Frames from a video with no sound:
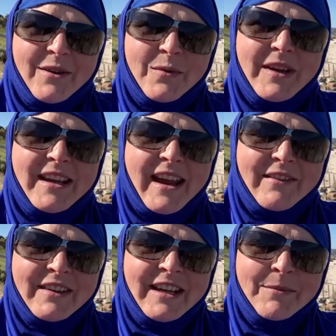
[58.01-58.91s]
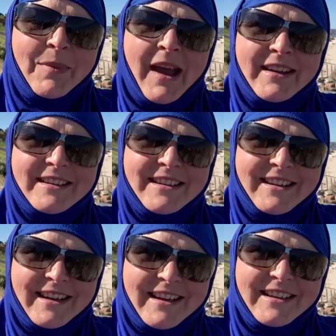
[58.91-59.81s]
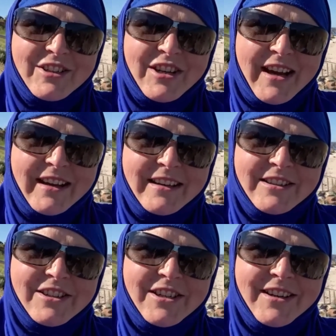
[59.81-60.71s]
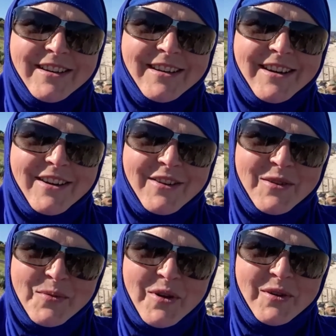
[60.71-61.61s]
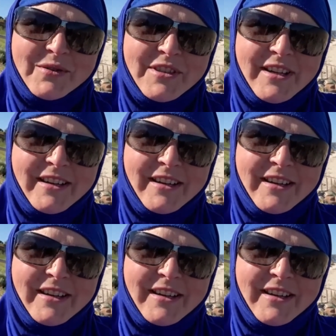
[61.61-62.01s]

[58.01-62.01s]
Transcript: we can have an impact that can change the world.